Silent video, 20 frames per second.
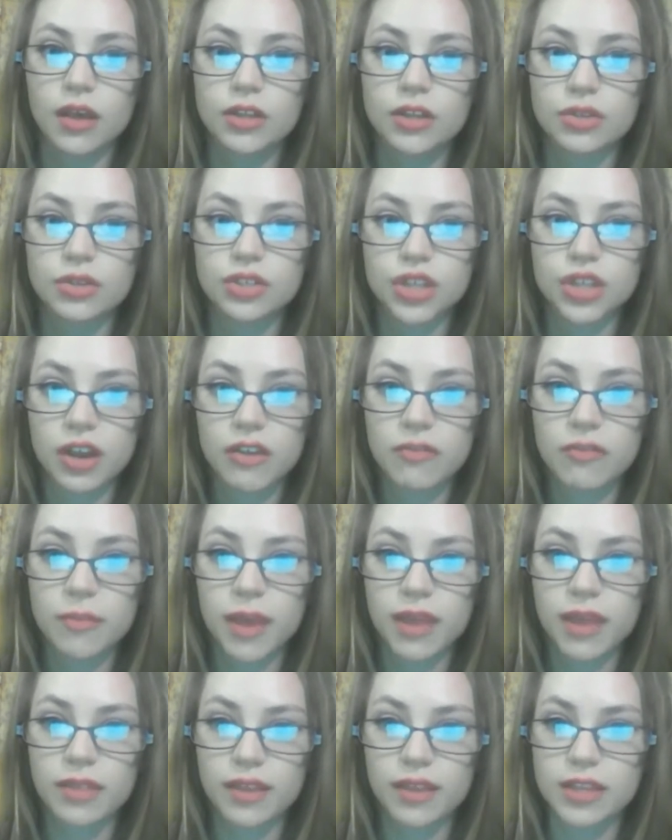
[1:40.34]
So Sherif
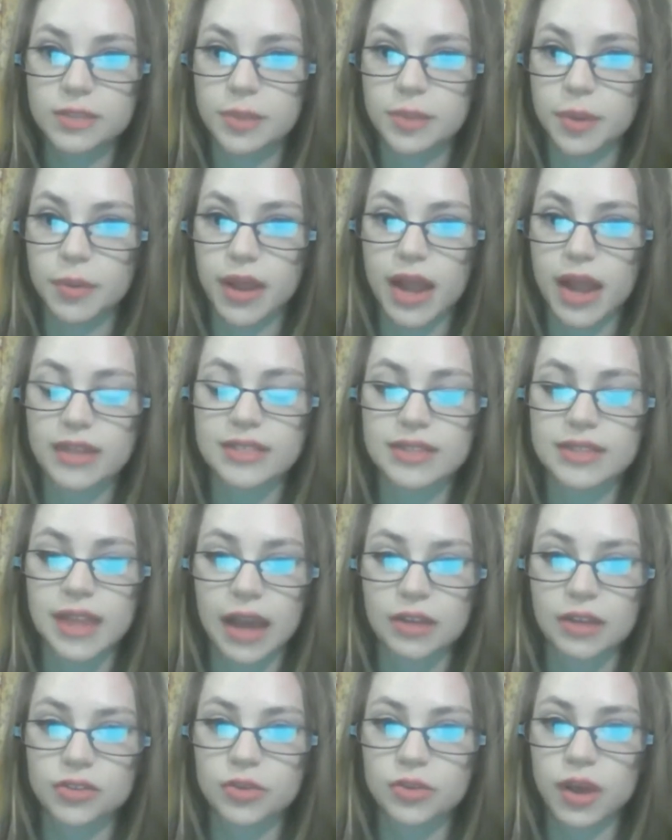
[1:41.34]
made the experiment as
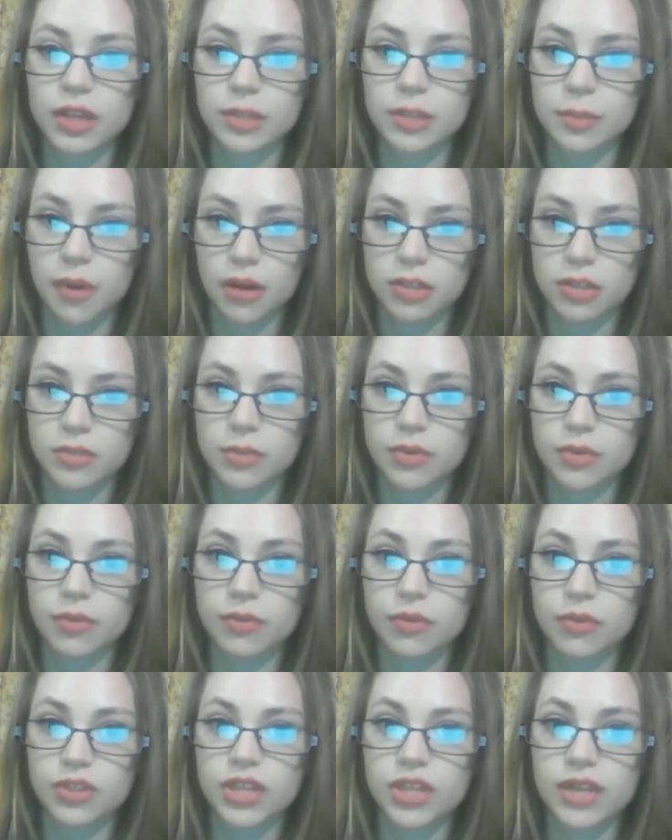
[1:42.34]
natural as possible,
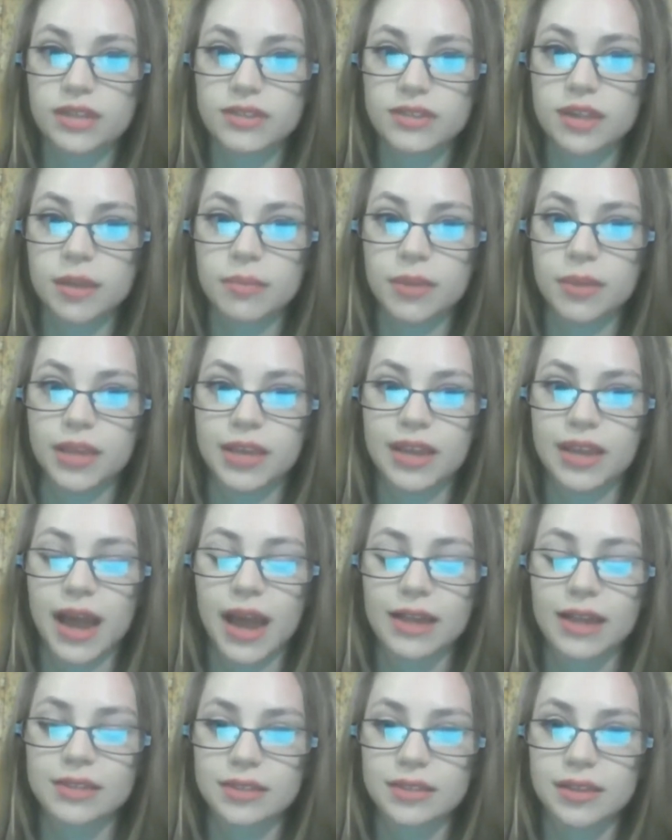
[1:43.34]
which ended up being an
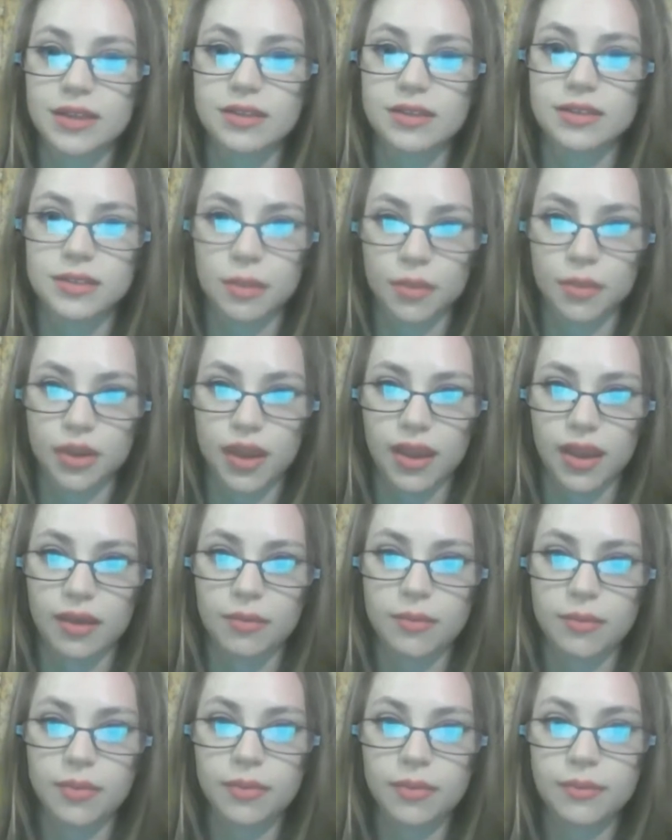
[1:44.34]
isolated summer
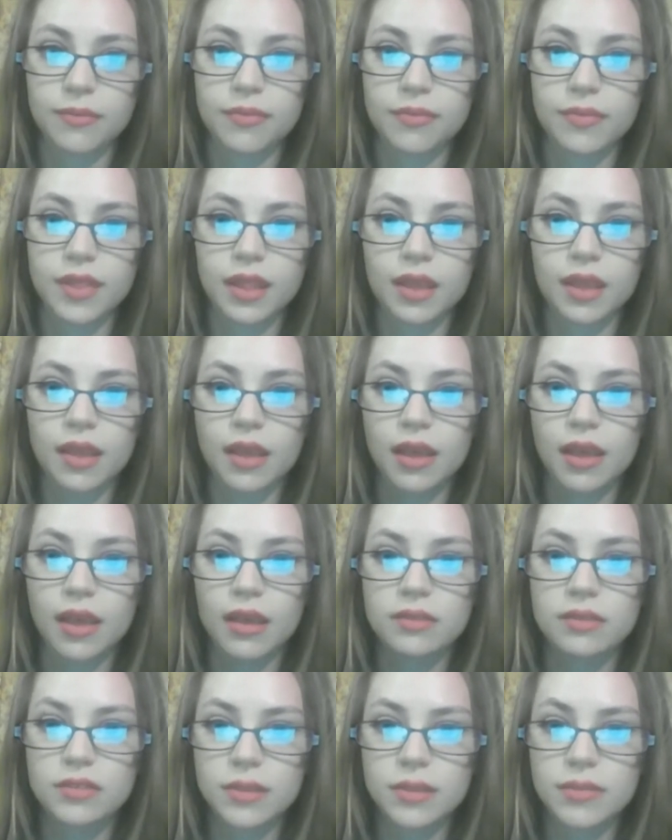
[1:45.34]
camp.
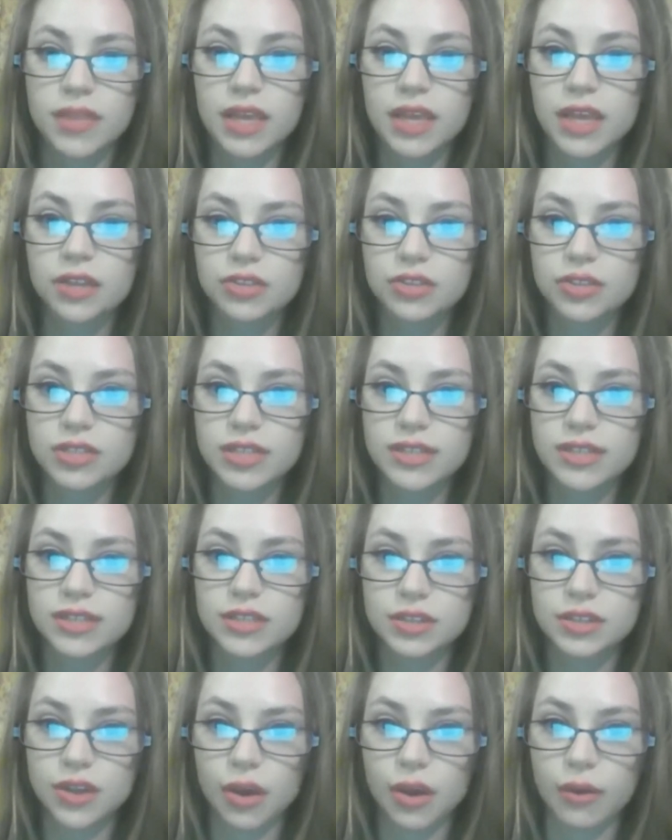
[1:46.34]
Something interesting
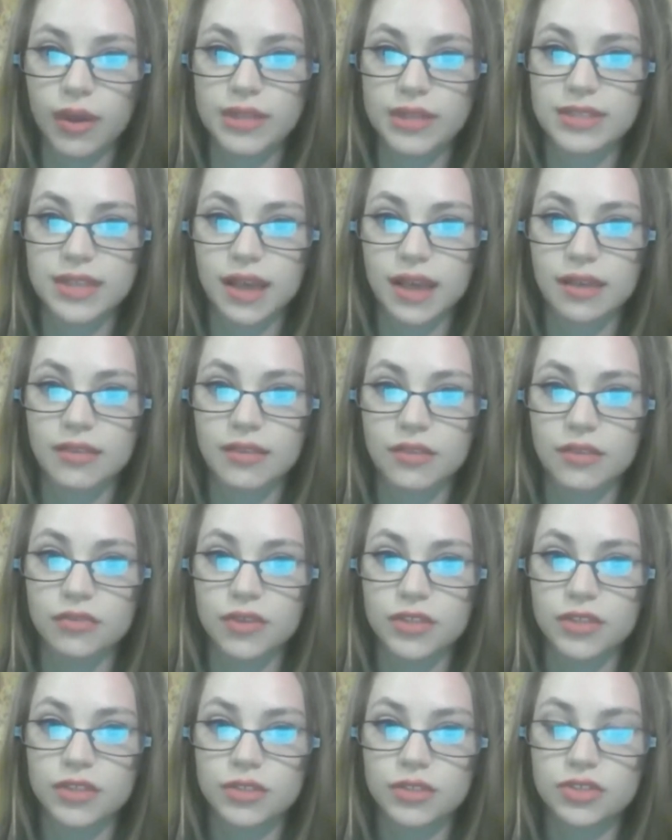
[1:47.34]
to note is that the
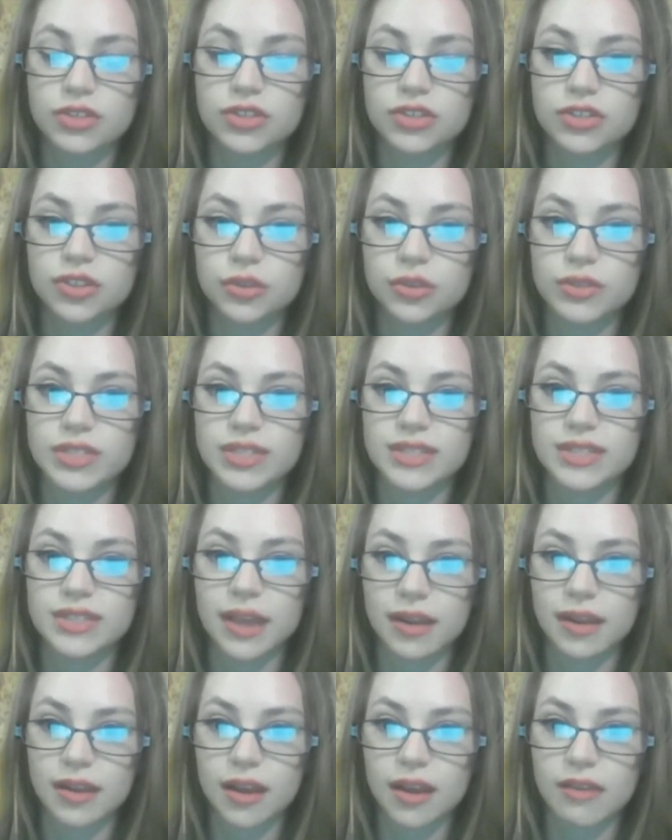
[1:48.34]
researchers chose the
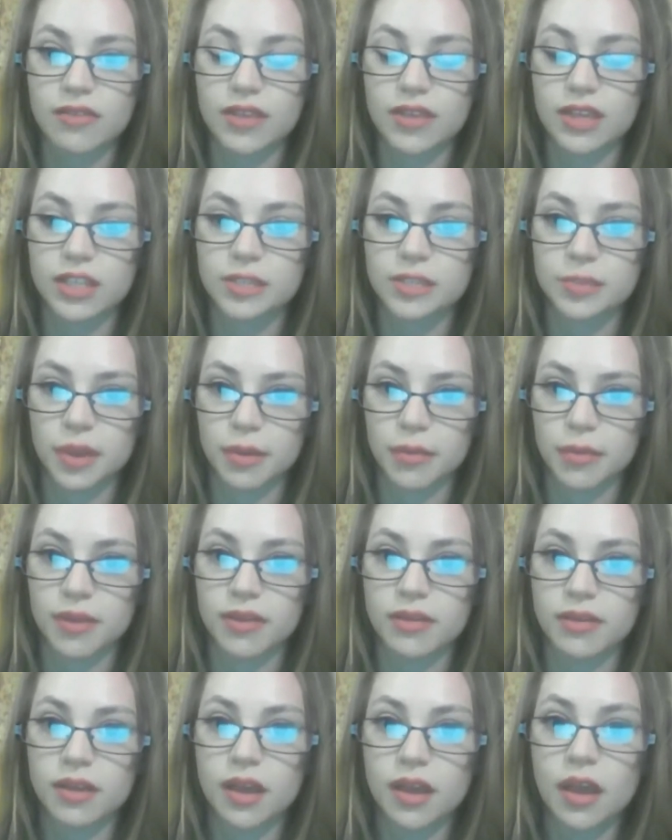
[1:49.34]
setting of the
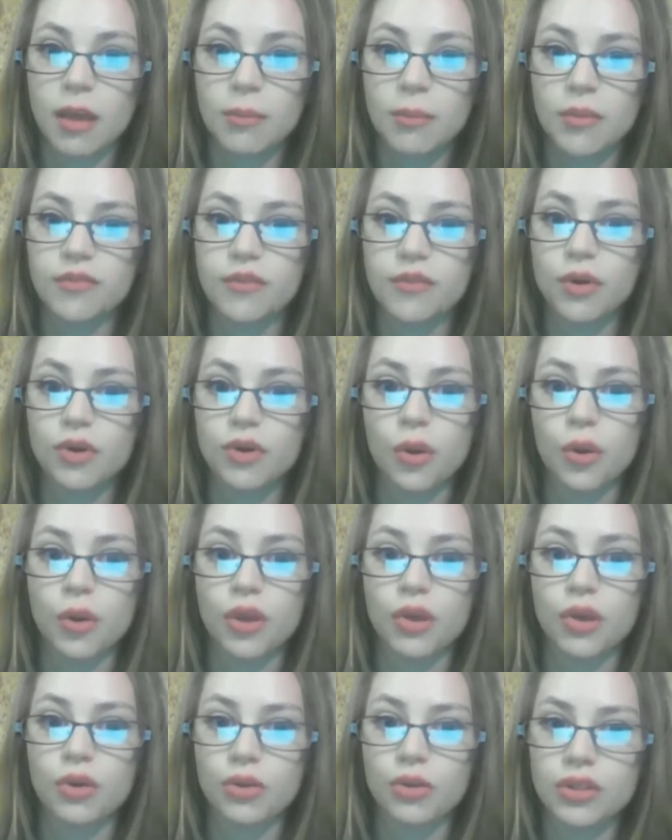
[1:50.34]
experiment before
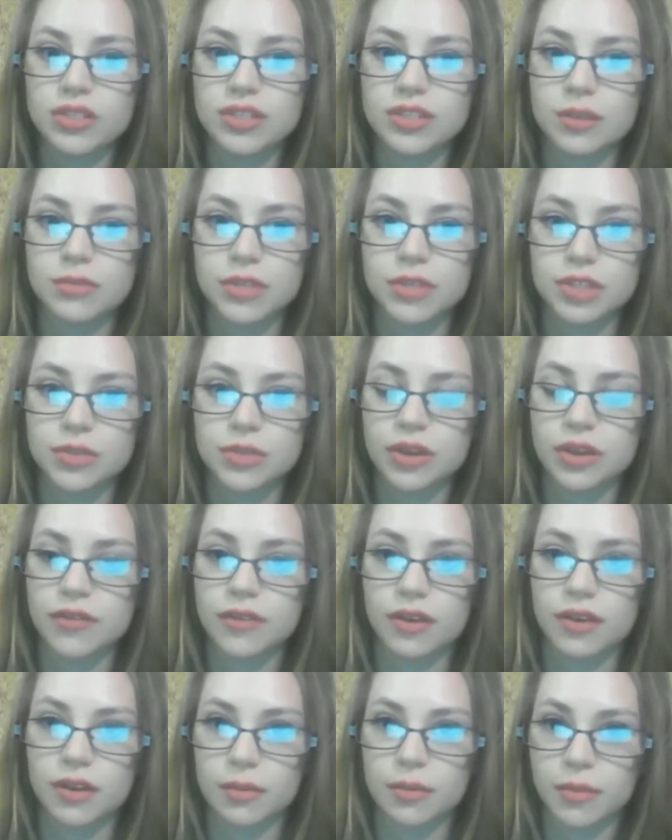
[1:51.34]
knowing who the subjects were
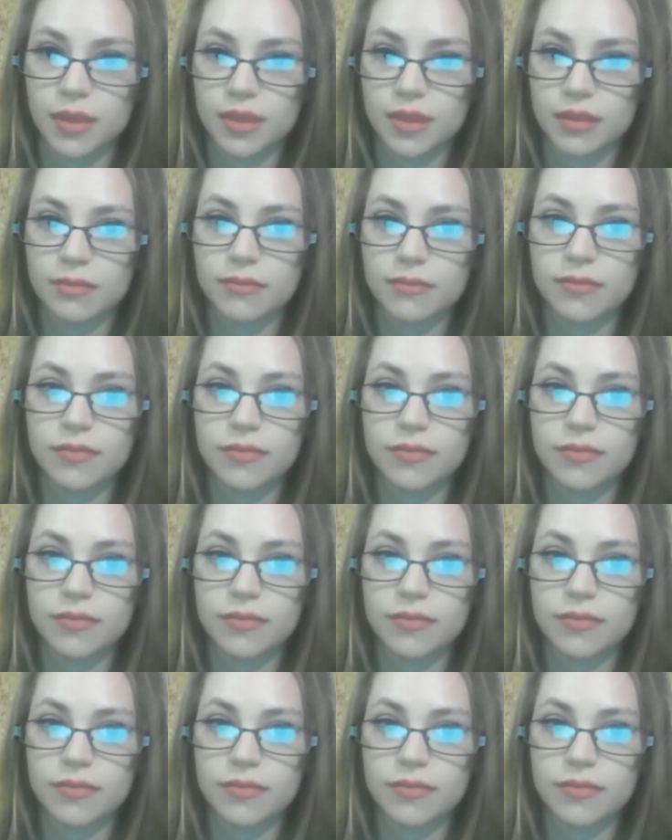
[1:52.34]
even going to be.